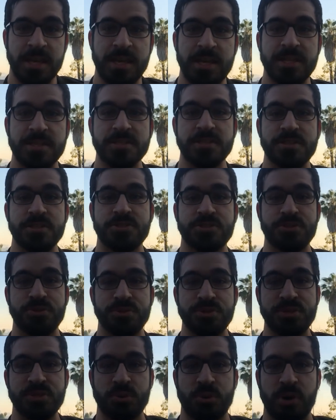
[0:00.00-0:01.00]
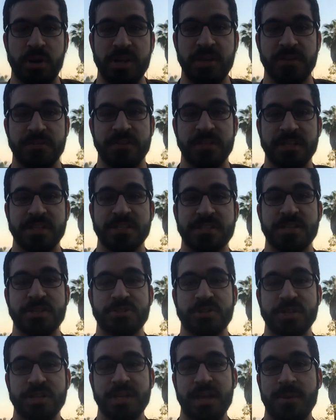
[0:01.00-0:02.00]
It is the true story of an
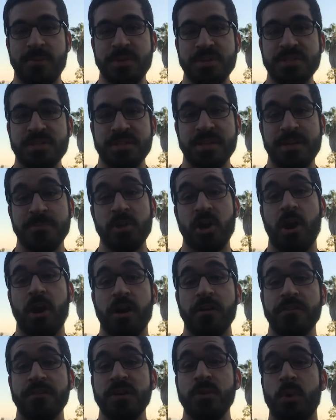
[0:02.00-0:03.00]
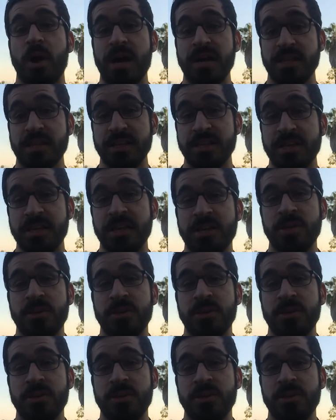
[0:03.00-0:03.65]
eccentric chemist named Harvey Wiley,